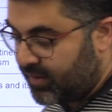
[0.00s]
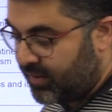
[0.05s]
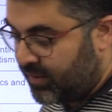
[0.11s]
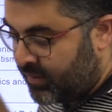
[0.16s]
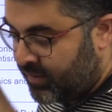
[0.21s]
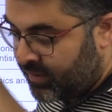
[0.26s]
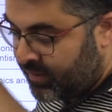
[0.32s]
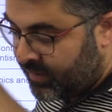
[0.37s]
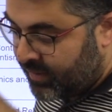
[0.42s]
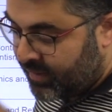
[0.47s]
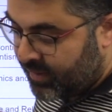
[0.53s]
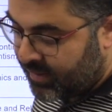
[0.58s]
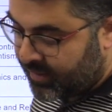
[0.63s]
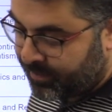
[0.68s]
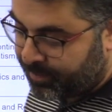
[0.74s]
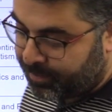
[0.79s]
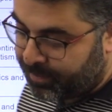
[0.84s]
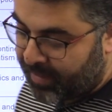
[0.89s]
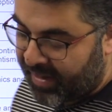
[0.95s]

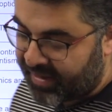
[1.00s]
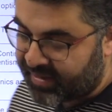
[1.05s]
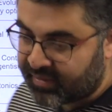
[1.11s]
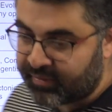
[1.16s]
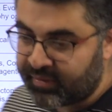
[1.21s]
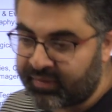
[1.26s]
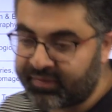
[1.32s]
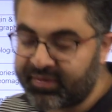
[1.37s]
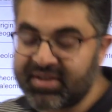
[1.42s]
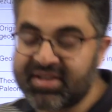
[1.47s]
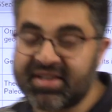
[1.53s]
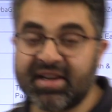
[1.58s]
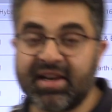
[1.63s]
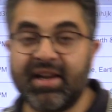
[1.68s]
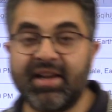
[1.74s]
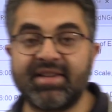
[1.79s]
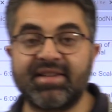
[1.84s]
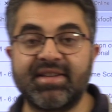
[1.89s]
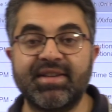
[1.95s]
the pattern of these
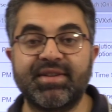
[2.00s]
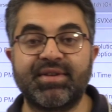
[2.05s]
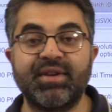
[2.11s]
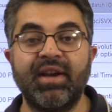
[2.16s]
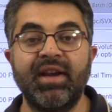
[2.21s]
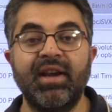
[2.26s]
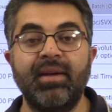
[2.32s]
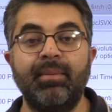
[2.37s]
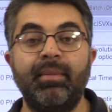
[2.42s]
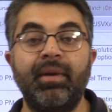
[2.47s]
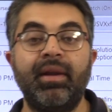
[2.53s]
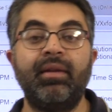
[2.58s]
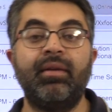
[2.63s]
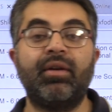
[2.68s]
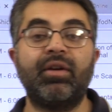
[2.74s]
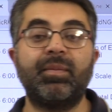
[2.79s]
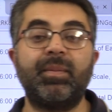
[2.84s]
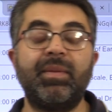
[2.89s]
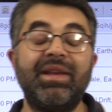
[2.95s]
classes may
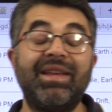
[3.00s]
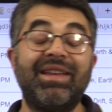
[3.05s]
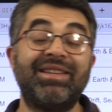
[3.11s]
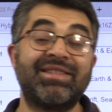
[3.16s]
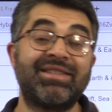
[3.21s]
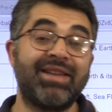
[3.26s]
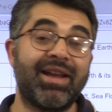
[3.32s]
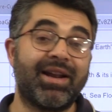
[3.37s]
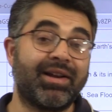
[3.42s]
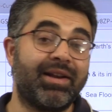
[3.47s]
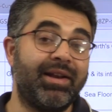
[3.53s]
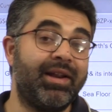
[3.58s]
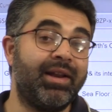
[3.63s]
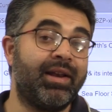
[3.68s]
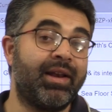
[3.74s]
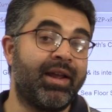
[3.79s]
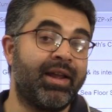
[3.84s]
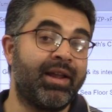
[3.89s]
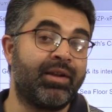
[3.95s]
not be exactly
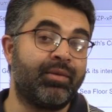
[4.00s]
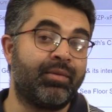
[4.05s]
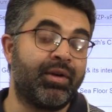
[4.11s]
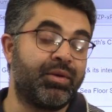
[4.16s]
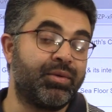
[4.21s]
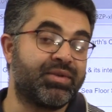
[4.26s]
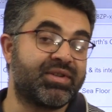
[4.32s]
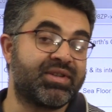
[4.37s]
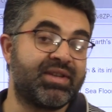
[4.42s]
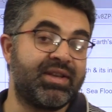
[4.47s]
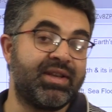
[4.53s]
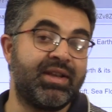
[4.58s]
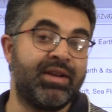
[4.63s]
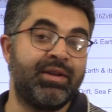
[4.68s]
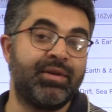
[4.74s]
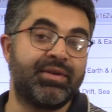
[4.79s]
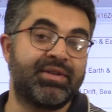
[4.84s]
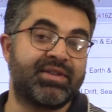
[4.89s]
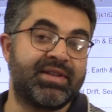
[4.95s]
like what you see
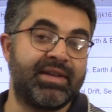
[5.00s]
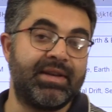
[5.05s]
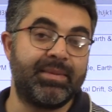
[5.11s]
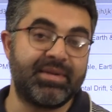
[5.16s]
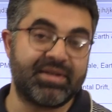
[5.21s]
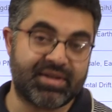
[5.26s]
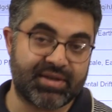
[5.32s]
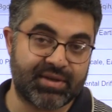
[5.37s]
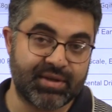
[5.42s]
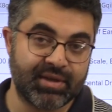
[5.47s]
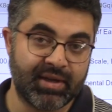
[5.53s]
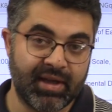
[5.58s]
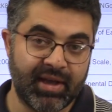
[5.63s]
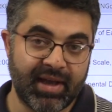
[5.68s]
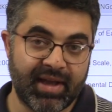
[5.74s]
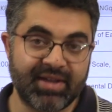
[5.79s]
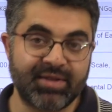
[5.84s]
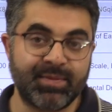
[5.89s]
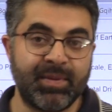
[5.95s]
in your syllabus
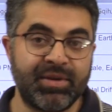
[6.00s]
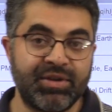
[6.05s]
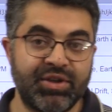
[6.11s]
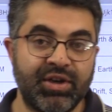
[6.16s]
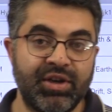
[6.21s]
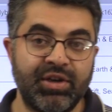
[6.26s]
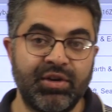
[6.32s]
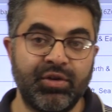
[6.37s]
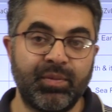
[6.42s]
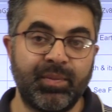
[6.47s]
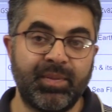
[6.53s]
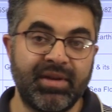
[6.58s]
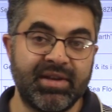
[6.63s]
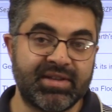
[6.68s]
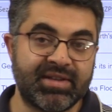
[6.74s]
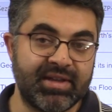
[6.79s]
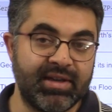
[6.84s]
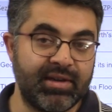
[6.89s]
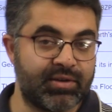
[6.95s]
as mentioned in
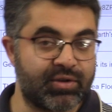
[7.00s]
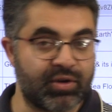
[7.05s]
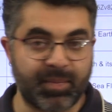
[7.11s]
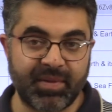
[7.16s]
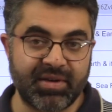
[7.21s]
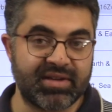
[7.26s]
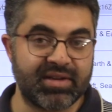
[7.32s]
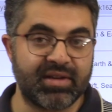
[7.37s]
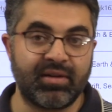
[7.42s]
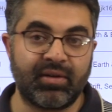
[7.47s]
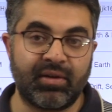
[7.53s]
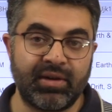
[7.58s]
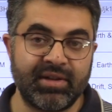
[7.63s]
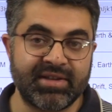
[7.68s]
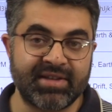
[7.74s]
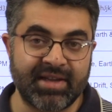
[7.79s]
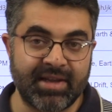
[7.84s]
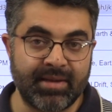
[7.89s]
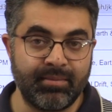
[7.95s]
UPSC. Topics are all
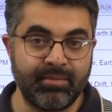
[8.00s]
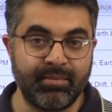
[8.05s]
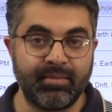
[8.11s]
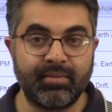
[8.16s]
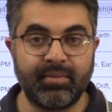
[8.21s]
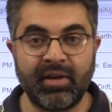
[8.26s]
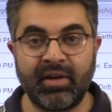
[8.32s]
same.